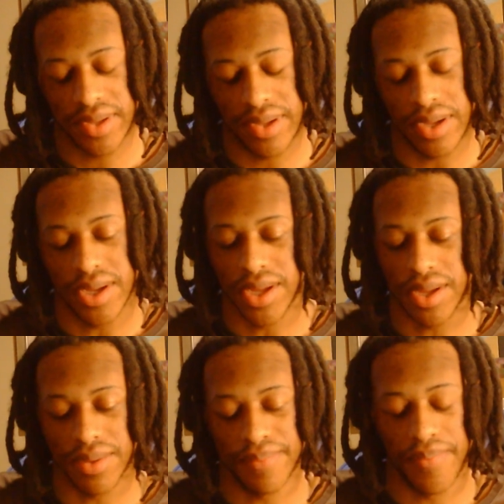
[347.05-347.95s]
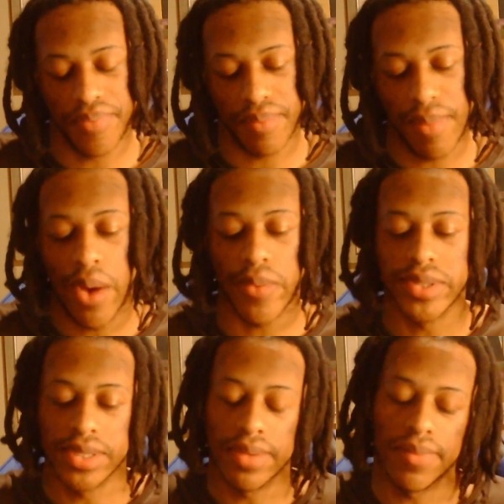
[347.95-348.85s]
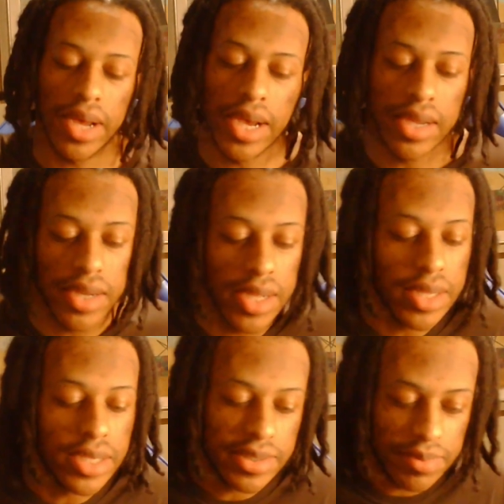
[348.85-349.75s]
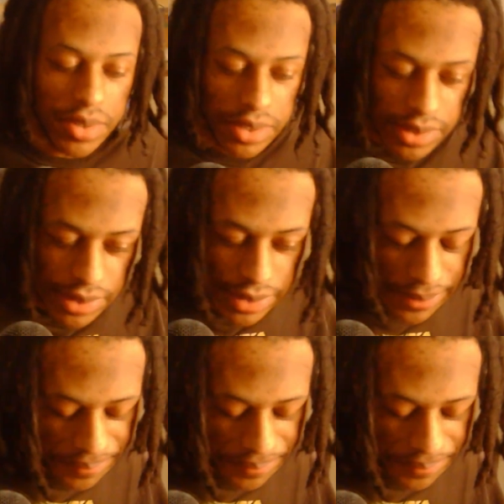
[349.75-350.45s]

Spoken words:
And my reasoning behind that is because